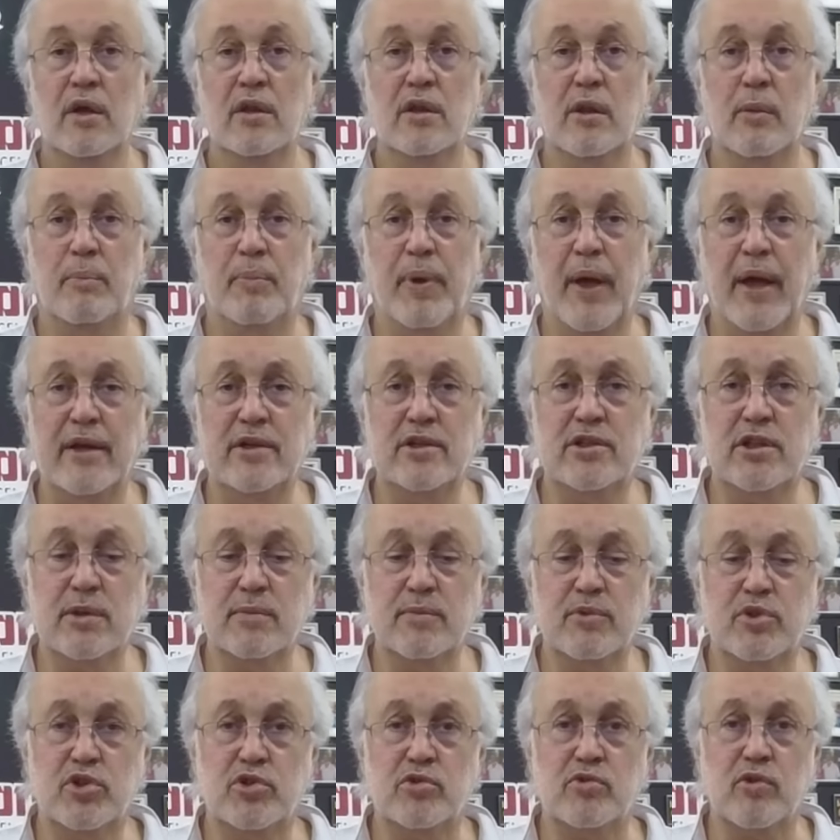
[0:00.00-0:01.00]
The
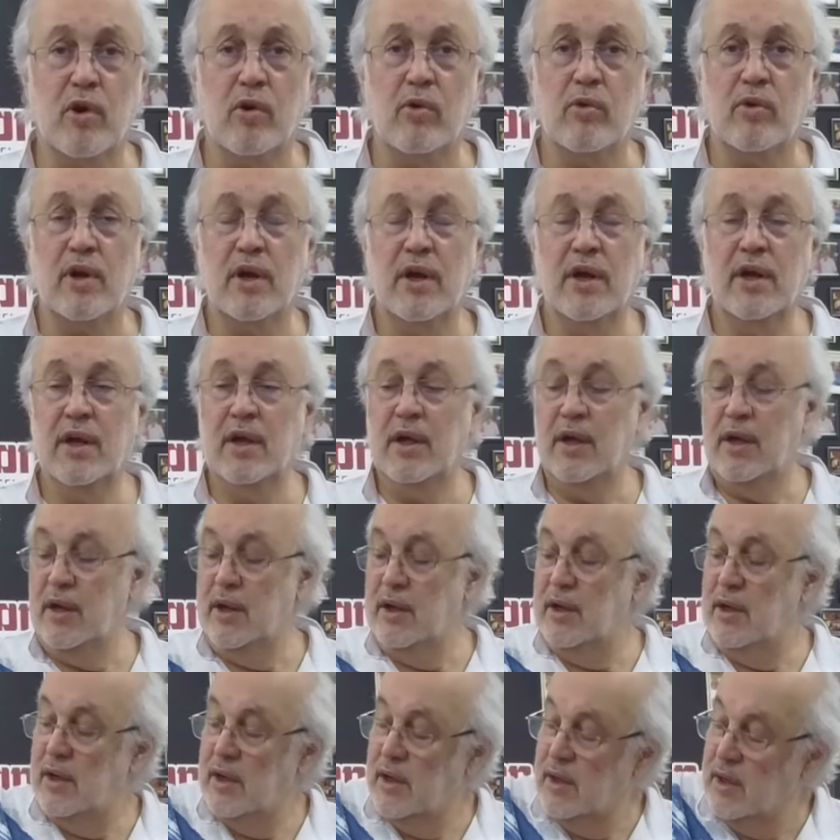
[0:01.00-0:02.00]
pendulum stroke
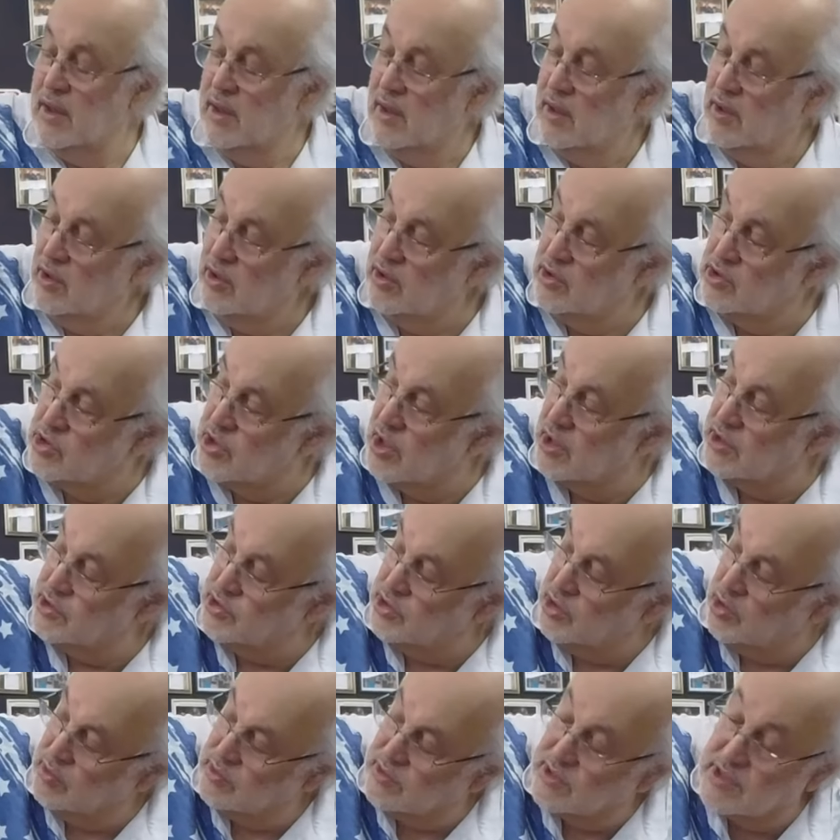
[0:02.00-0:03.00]

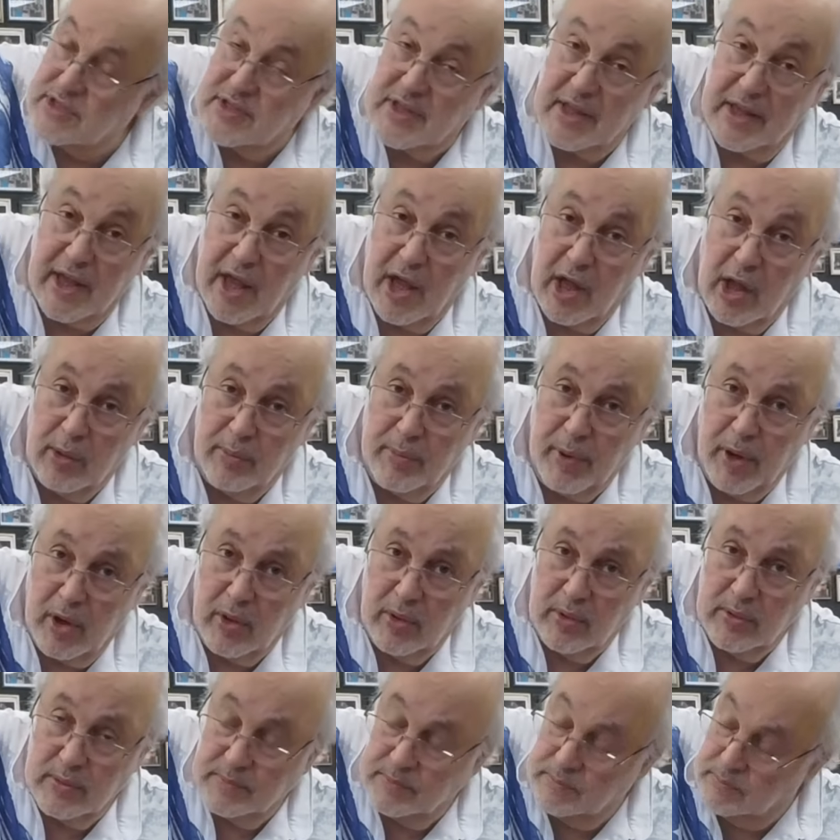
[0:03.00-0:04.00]
just uses the
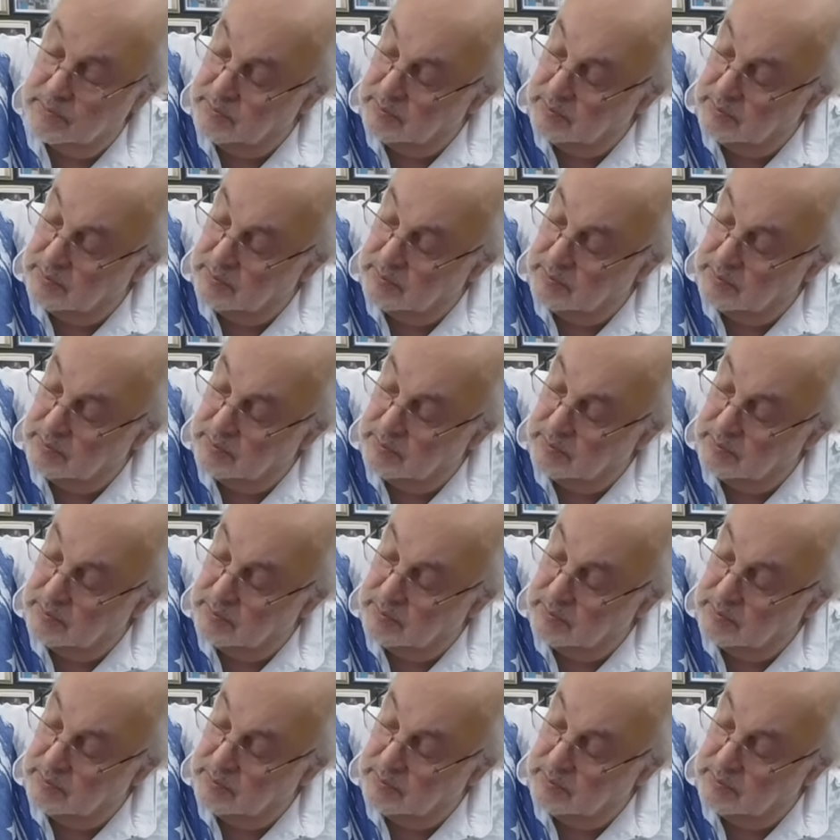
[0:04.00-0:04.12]
elbow,